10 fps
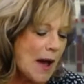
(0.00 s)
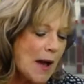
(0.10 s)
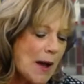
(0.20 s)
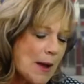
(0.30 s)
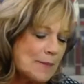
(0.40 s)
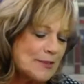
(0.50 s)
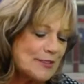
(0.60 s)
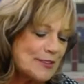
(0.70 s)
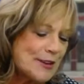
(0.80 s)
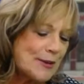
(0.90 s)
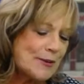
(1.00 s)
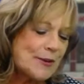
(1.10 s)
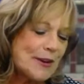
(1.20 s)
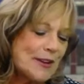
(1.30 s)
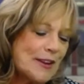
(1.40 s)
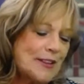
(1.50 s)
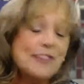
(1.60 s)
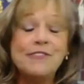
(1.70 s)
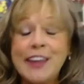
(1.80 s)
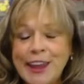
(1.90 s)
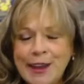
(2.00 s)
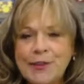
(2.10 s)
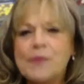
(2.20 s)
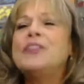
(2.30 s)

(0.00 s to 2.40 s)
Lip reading: The V,